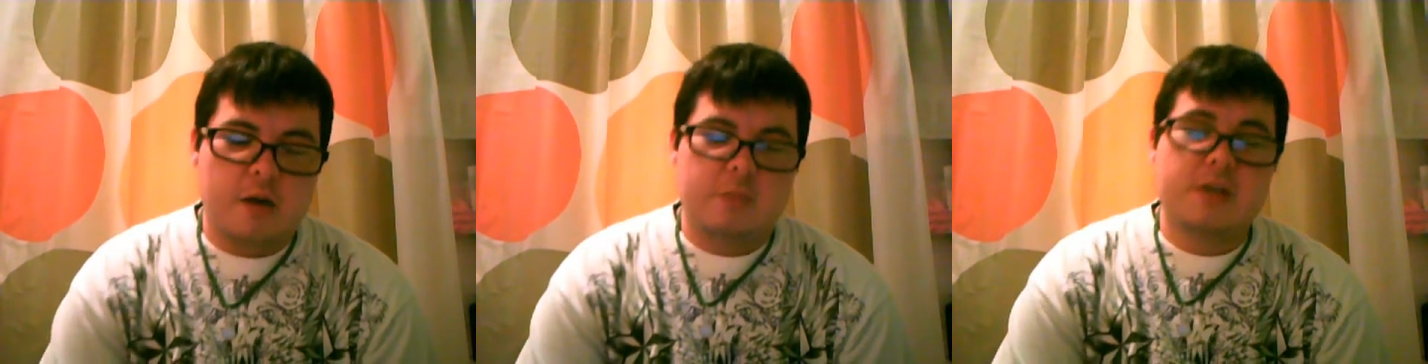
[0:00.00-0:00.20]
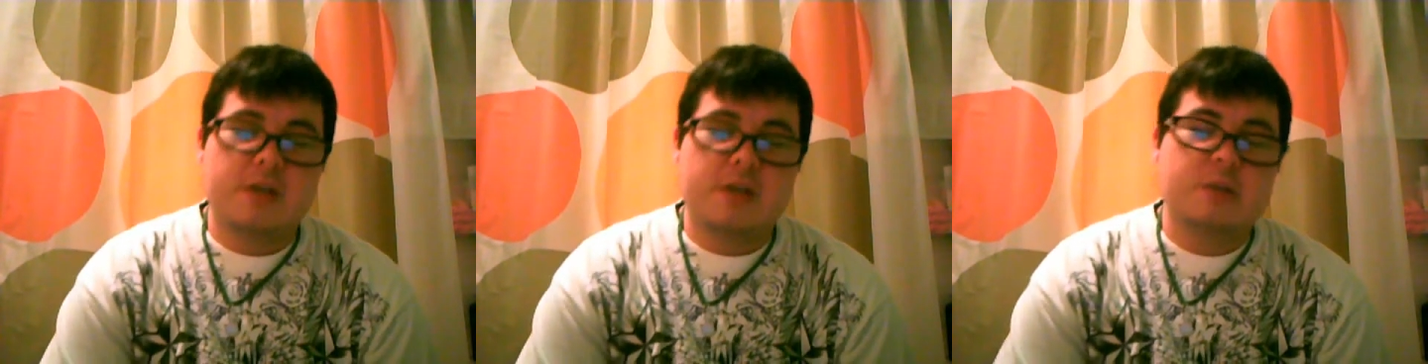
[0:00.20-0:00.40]

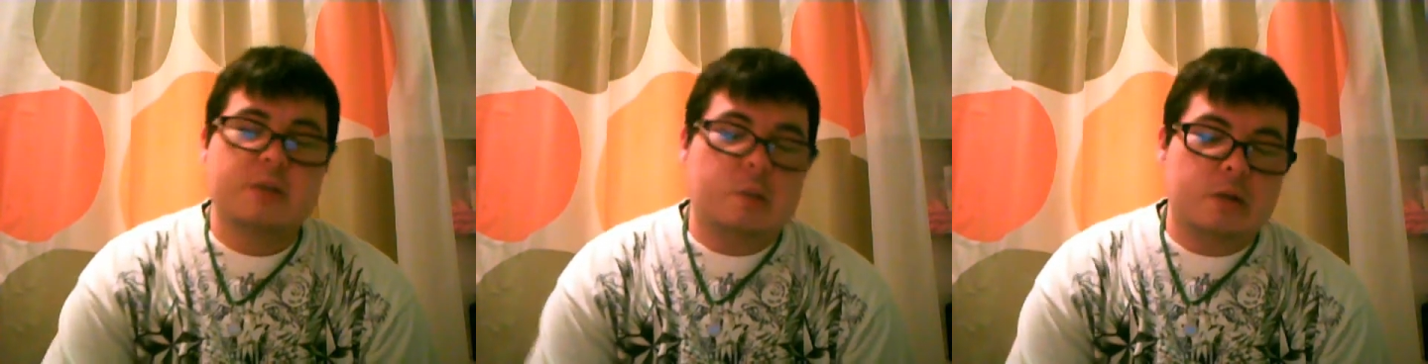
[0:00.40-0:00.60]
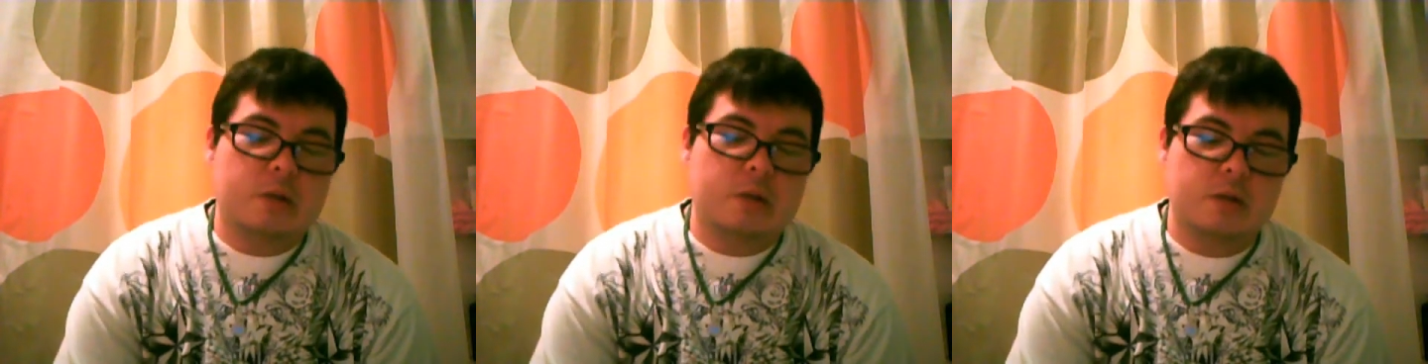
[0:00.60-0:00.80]
things that
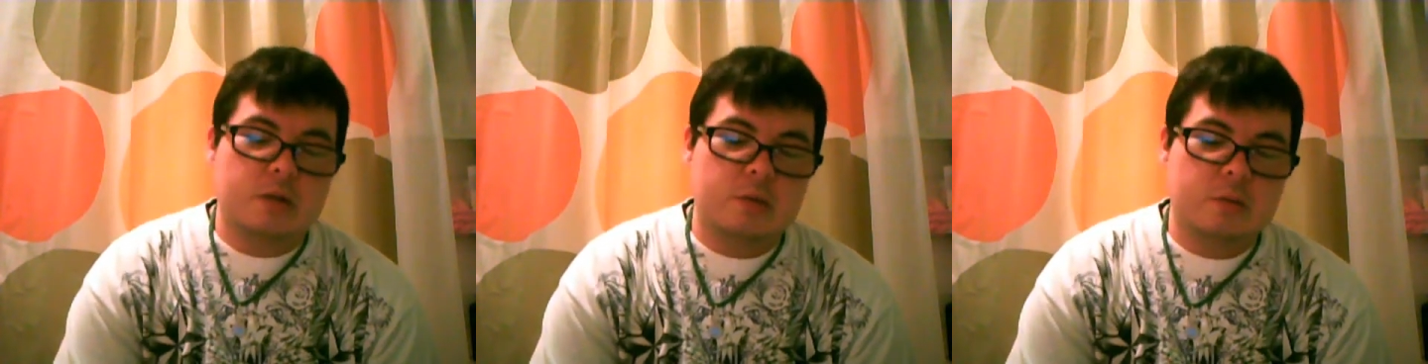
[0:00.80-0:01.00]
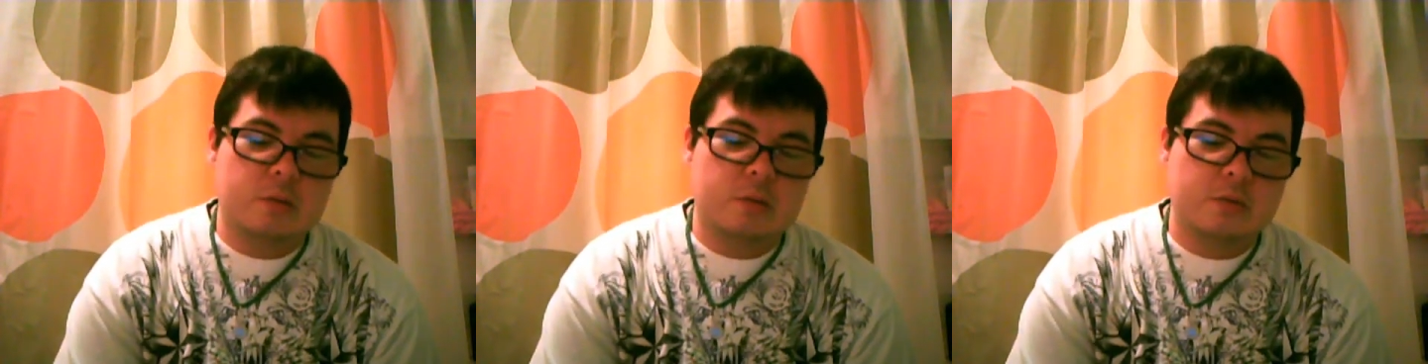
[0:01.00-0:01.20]
we
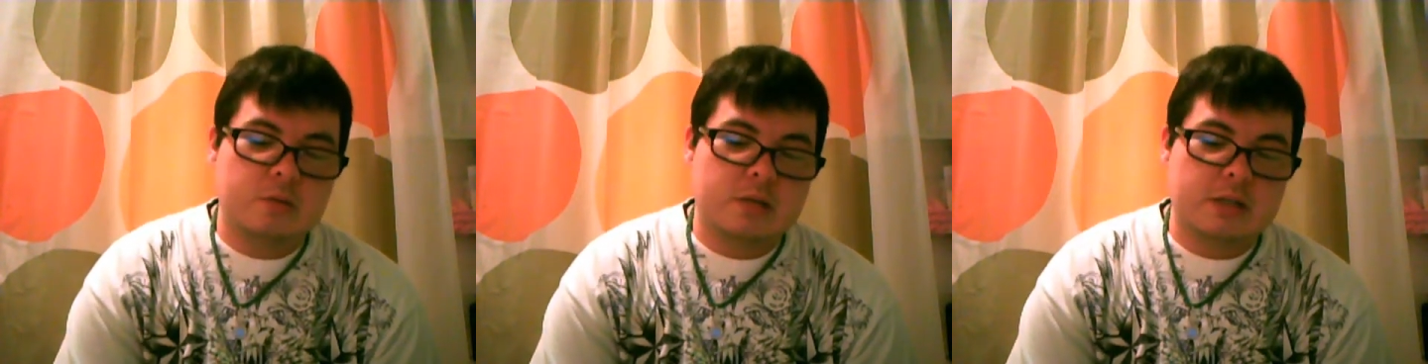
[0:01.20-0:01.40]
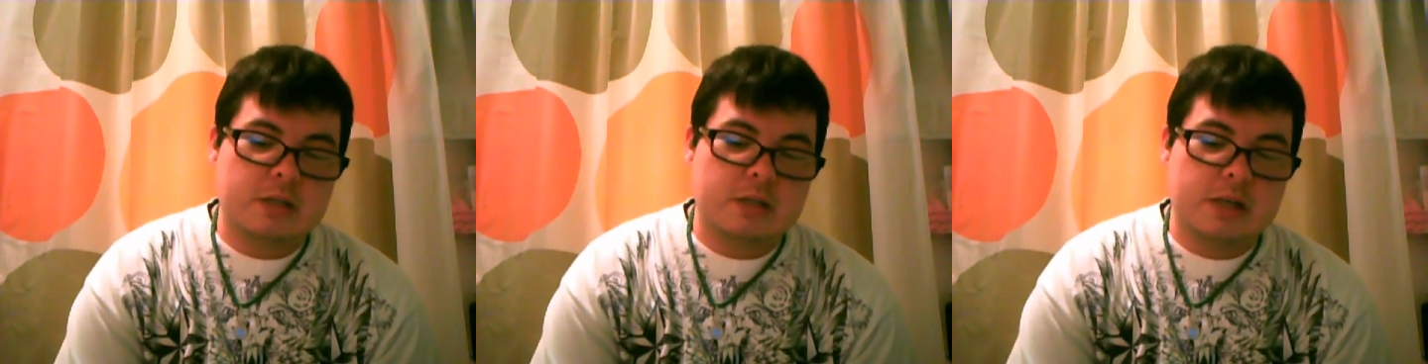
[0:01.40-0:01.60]
do
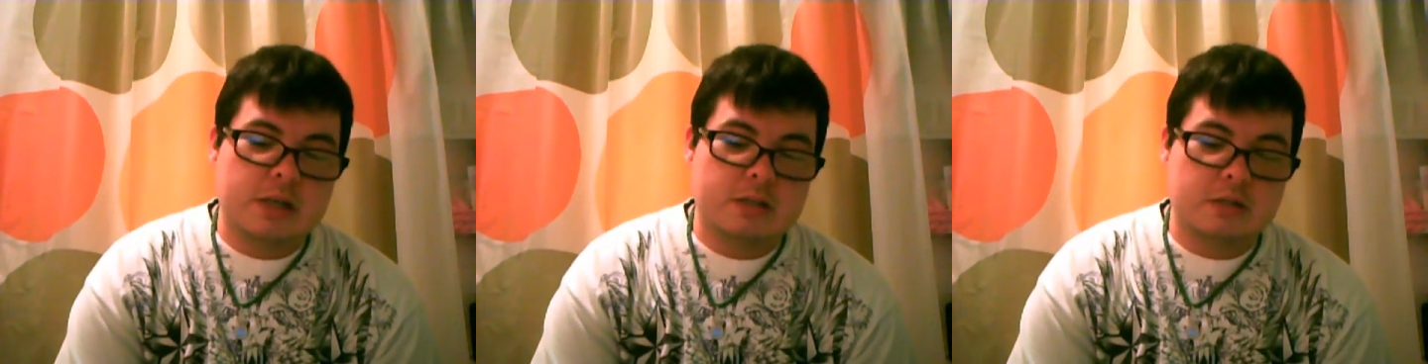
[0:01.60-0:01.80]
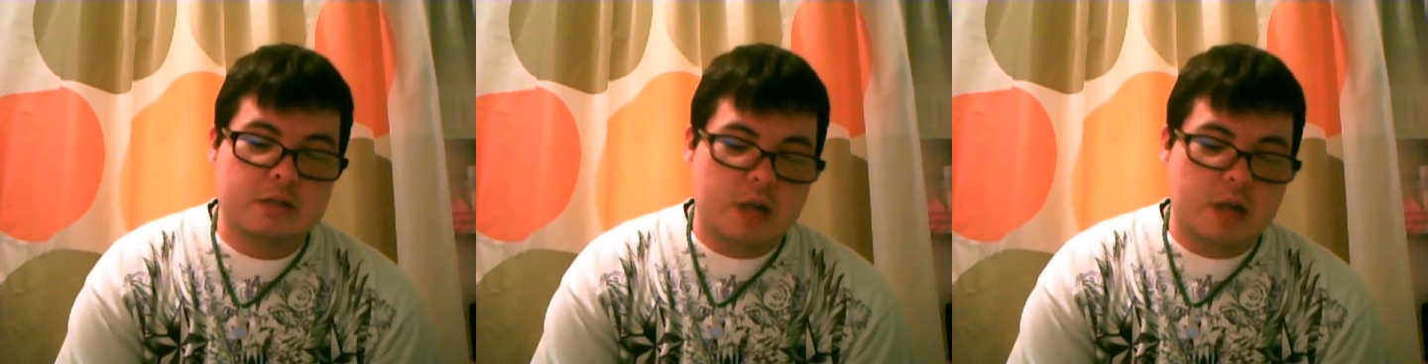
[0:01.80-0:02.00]
such
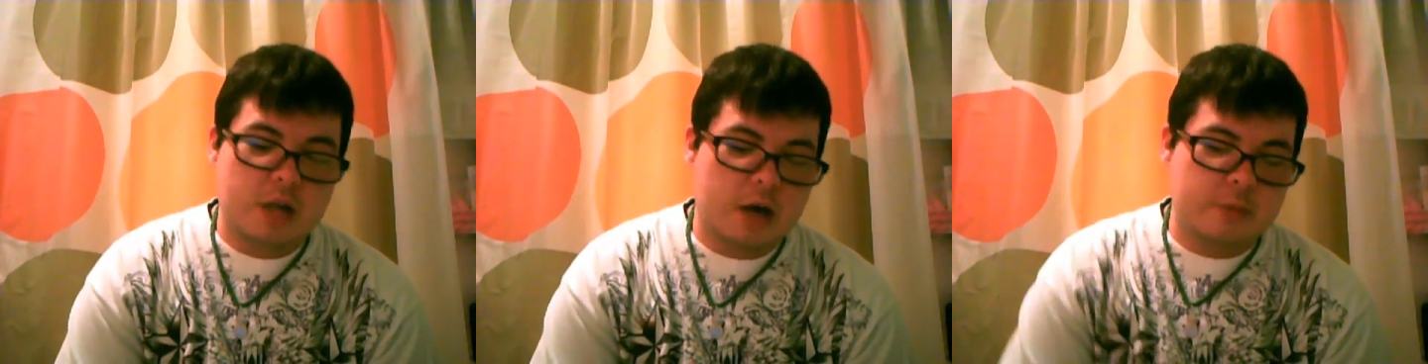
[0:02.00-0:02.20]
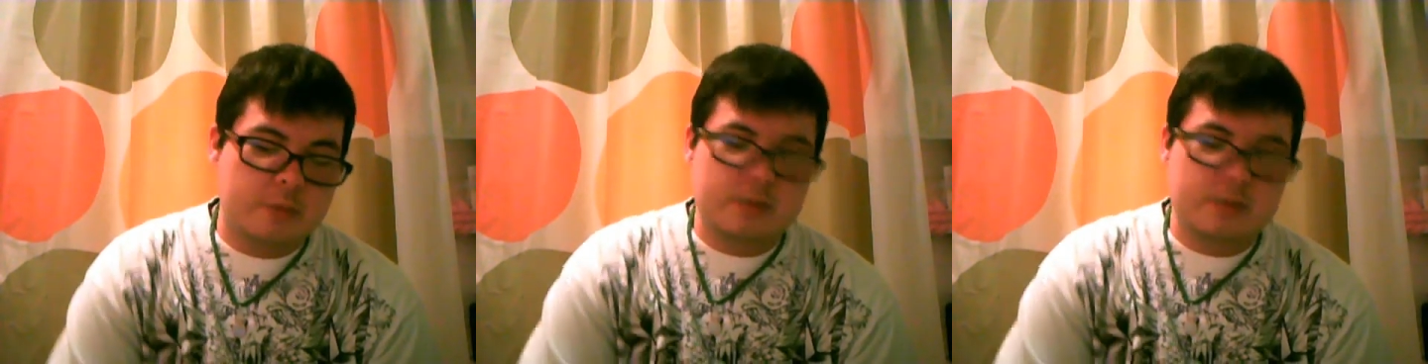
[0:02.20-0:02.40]
as
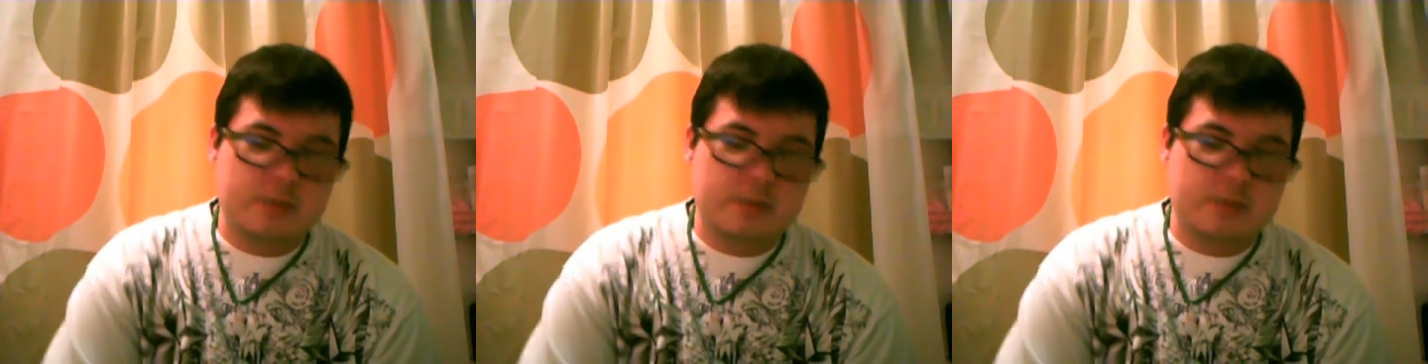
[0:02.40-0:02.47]
jobs,